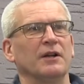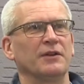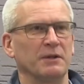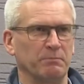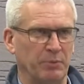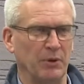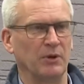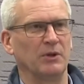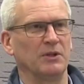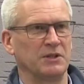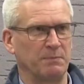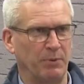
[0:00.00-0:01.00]
that
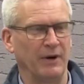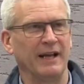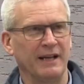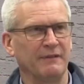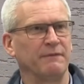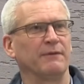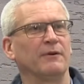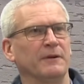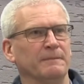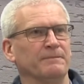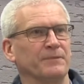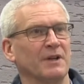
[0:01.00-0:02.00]
Paul's praying for
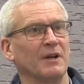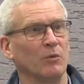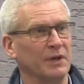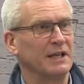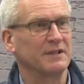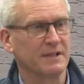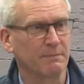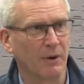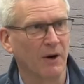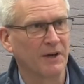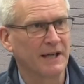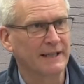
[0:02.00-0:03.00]
him when he's
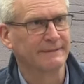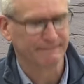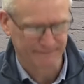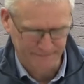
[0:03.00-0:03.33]
departing?